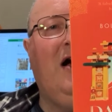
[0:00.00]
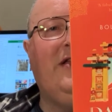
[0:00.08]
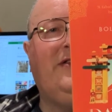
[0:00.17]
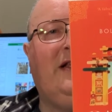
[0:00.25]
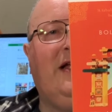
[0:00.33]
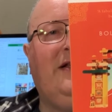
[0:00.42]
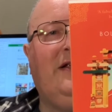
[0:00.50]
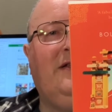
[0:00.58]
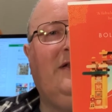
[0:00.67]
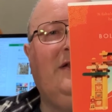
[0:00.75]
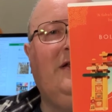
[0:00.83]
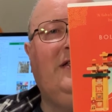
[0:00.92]
isolated.
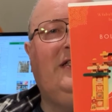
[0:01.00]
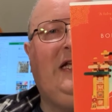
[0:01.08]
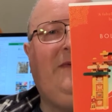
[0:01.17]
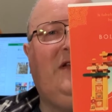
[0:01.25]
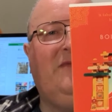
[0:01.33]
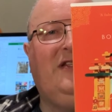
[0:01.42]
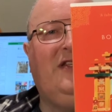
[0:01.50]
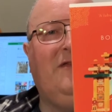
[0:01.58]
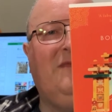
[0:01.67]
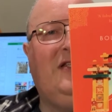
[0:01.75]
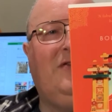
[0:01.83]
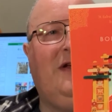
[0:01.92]
Steeped in mist and
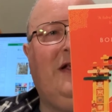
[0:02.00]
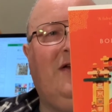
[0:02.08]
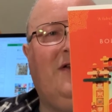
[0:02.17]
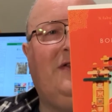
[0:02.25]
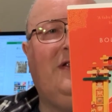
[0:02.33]
mystery, not